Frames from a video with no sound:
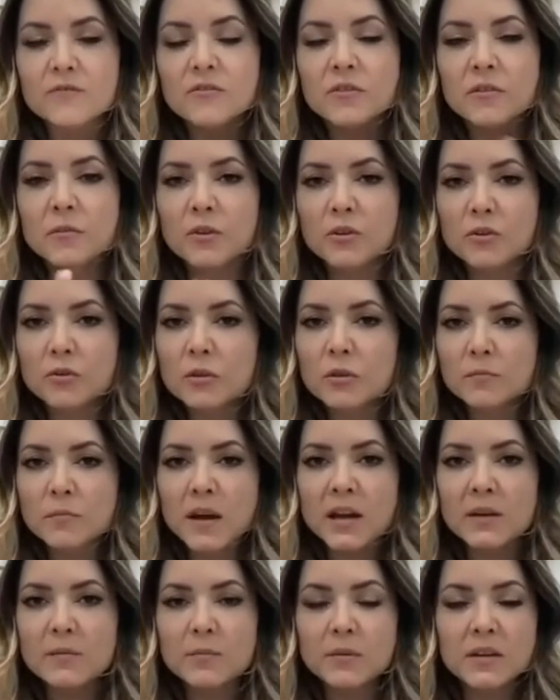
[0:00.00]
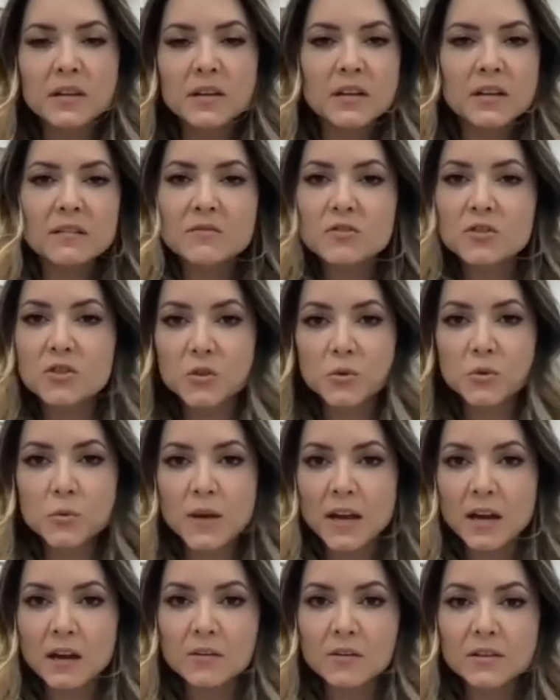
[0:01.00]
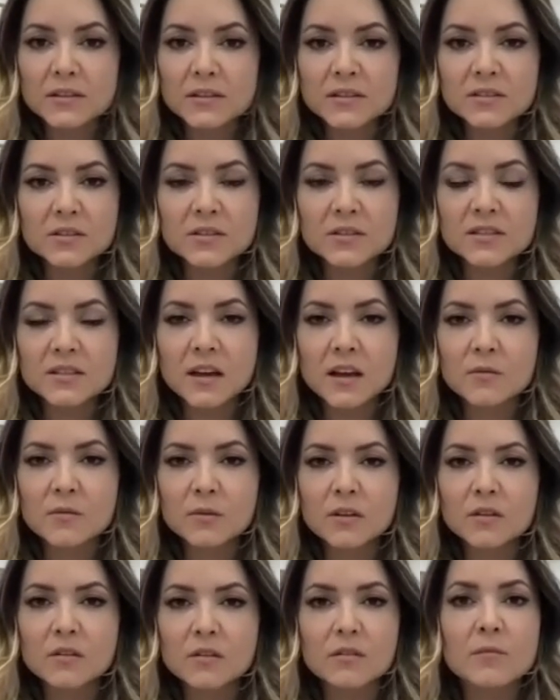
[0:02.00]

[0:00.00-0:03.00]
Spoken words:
From you, it might be 2 hours to start with,